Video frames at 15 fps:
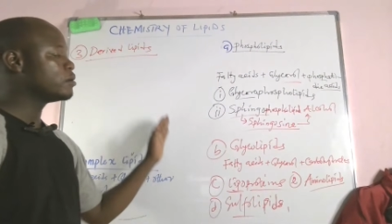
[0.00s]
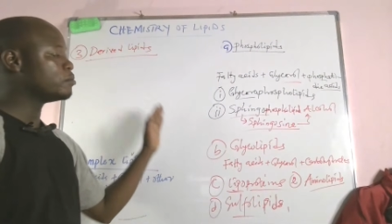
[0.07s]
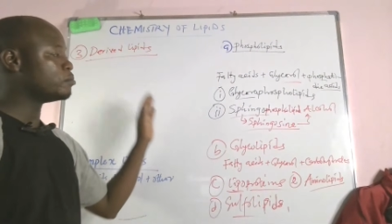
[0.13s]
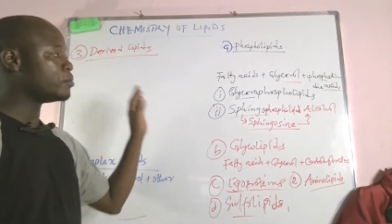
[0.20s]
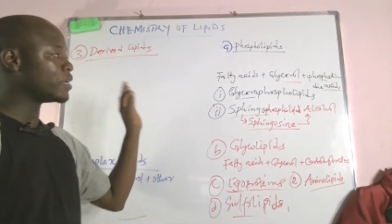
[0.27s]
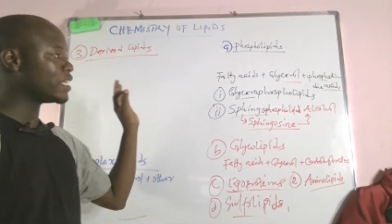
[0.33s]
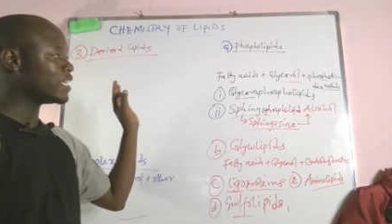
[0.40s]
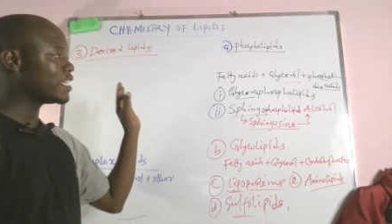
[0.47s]

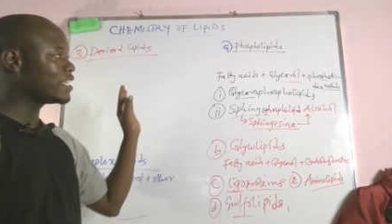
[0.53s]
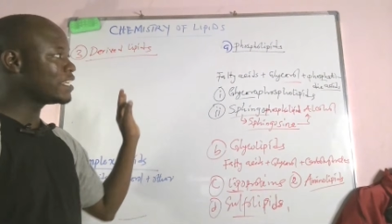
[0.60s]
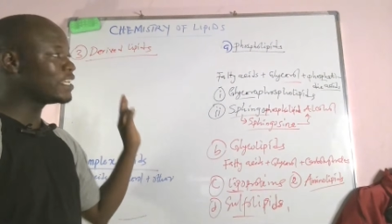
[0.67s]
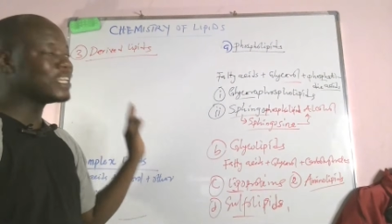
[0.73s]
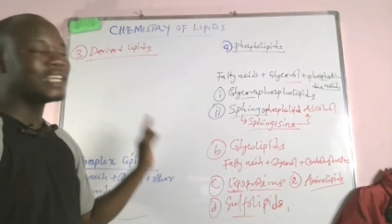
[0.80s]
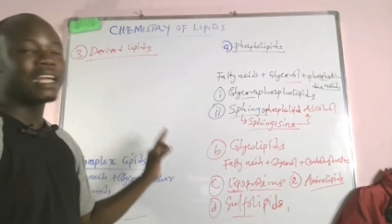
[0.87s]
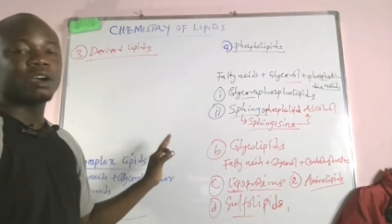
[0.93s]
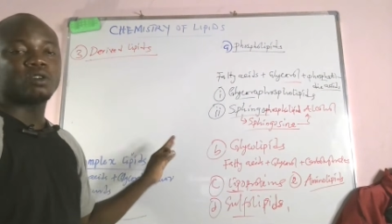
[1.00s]

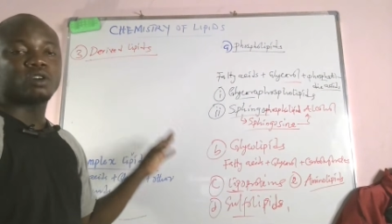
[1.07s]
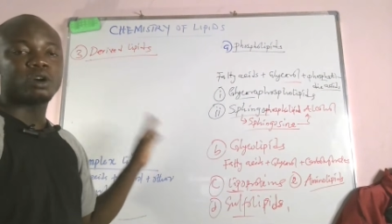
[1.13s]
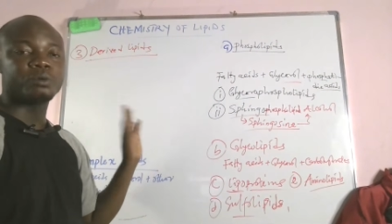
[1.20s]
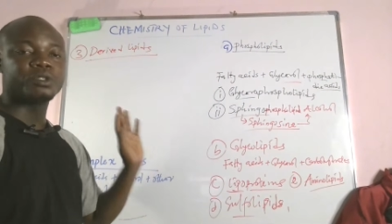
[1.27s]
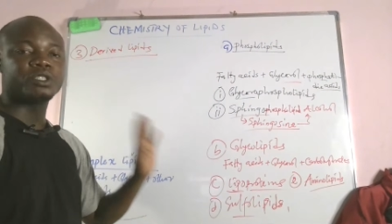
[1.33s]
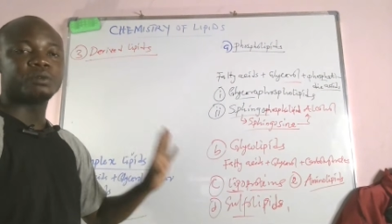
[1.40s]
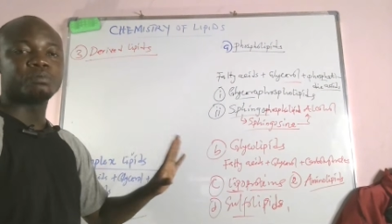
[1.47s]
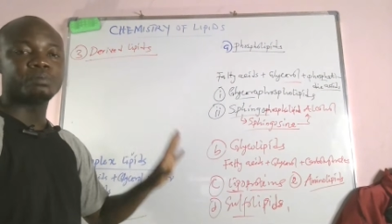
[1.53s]
breaking down of
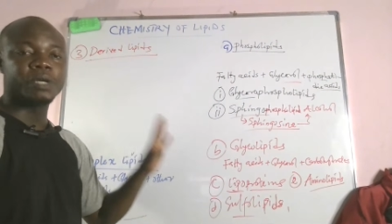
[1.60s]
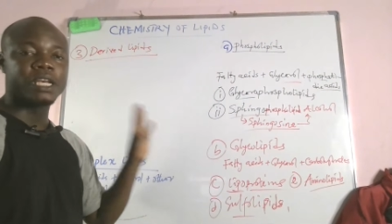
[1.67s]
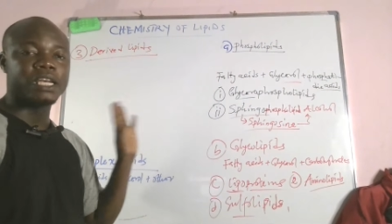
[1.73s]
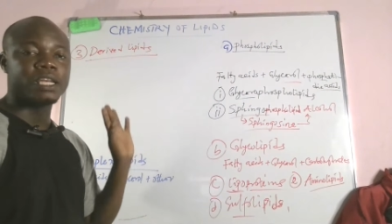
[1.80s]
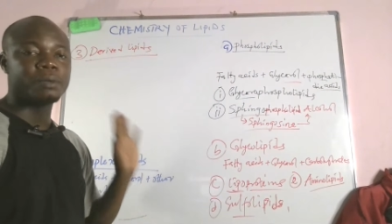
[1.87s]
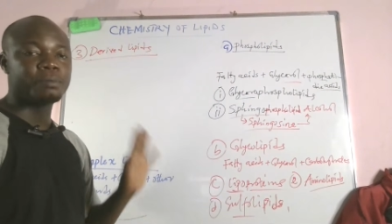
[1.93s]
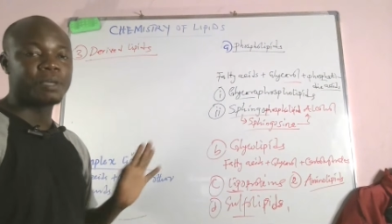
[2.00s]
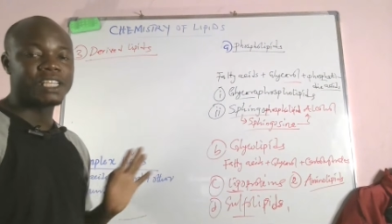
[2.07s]
simple
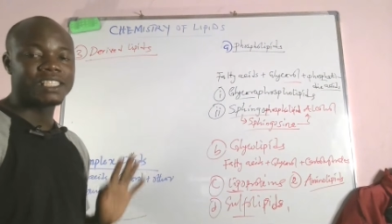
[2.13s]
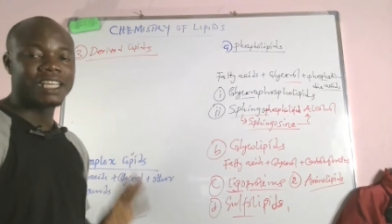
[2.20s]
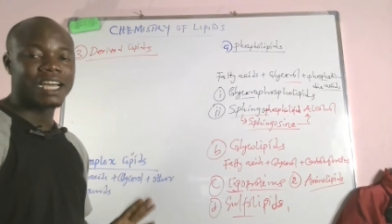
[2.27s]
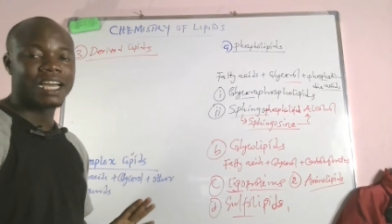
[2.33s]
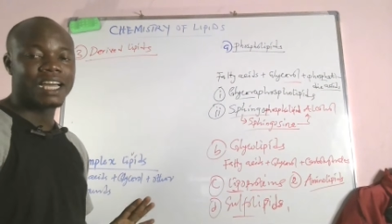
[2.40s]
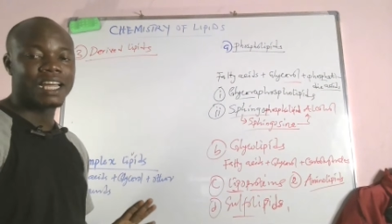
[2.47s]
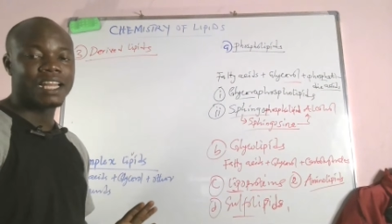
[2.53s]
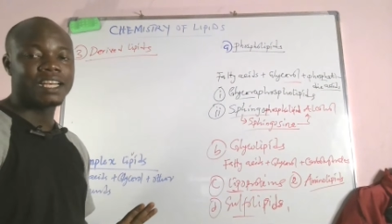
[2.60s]

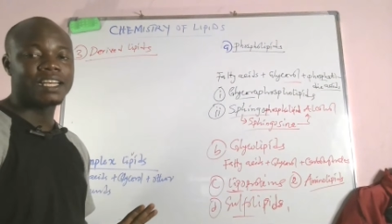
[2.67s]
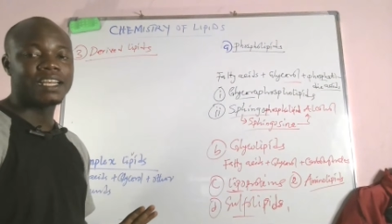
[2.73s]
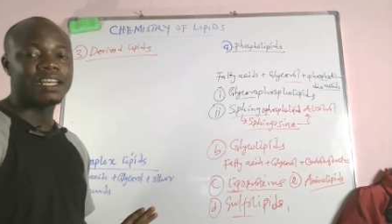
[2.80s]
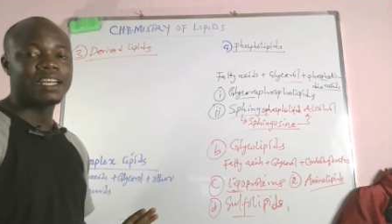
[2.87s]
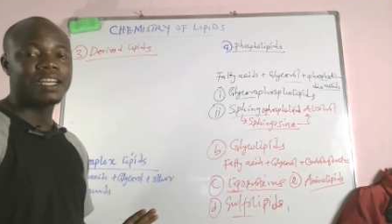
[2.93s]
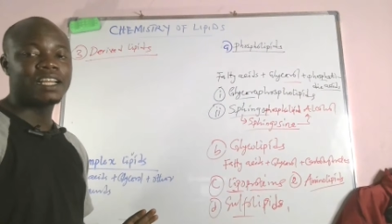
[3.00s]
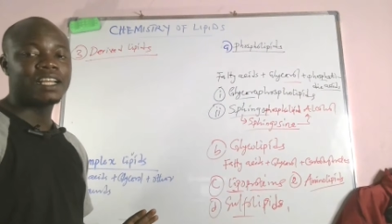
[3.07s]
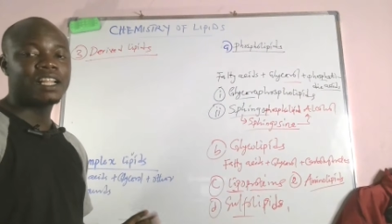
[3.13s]
lipids
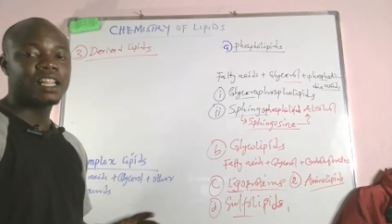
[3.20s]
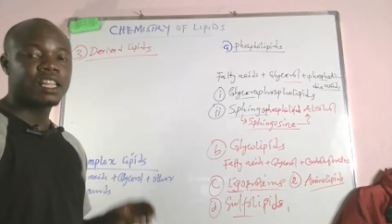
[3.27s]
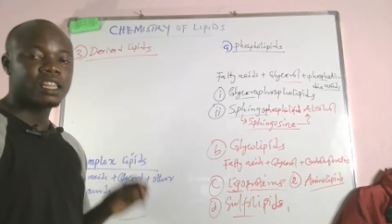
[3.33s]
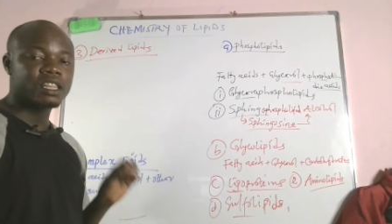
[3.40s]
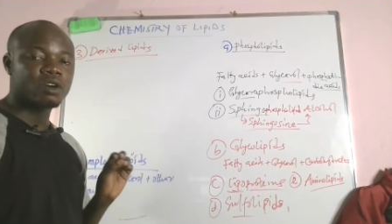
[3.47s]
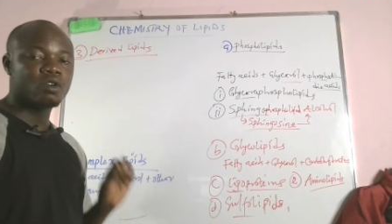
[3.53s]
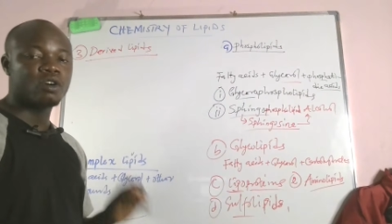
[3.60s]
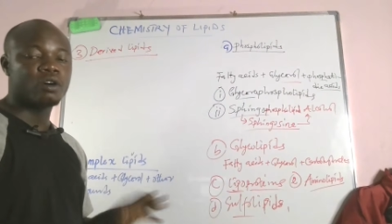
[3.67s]
and
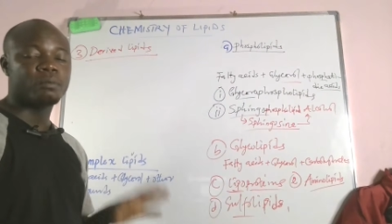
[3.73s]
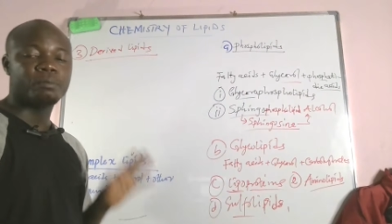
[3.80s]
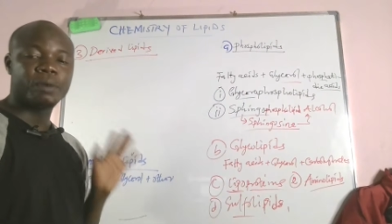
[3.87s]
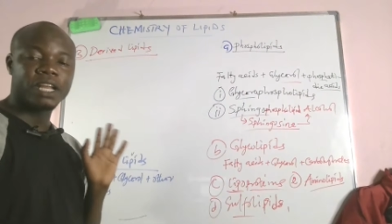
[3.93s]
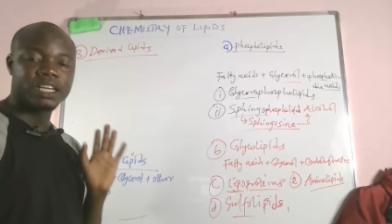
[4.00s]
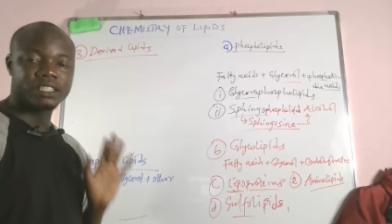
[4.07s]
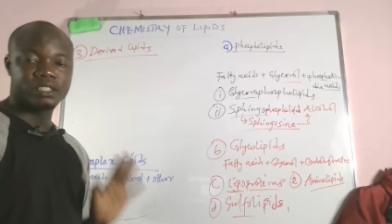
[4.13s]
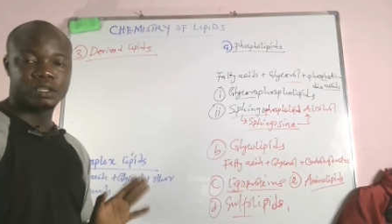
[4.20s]
the
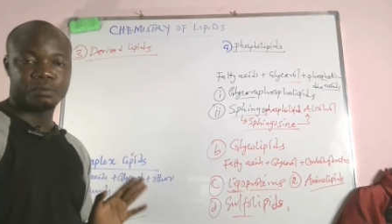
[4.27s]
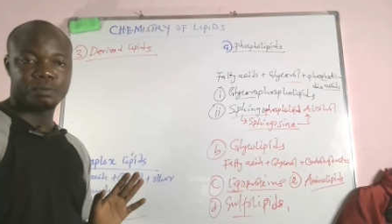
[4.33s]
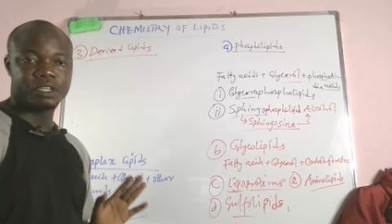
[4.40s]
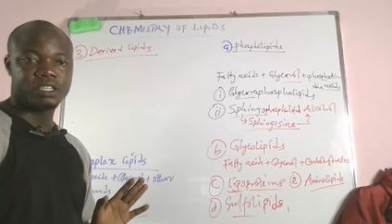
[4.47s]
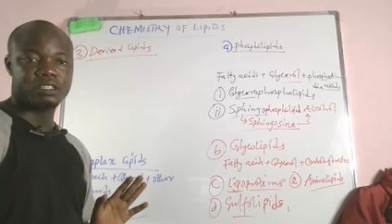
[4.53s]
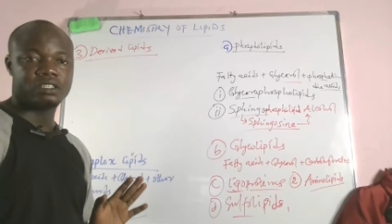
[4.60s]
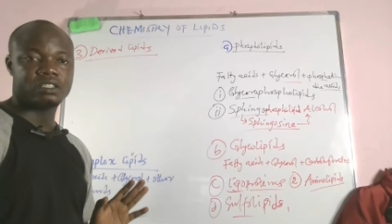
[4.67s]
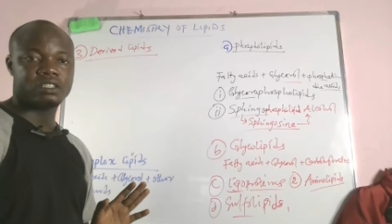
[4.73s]
complex
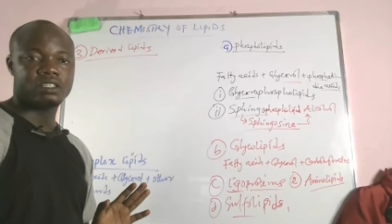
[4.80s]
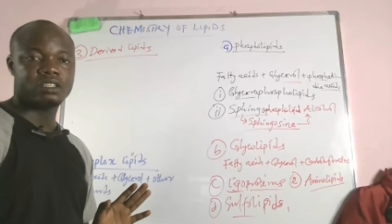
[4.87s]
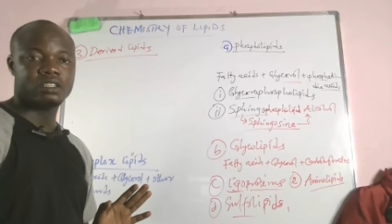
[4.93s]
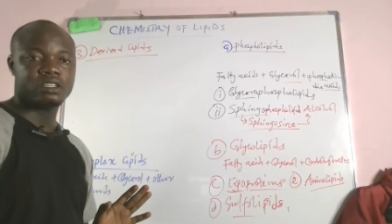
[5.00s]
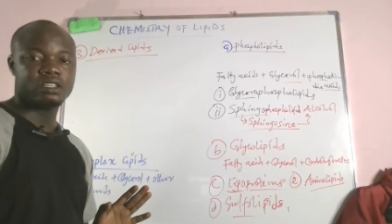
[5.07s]
lipids.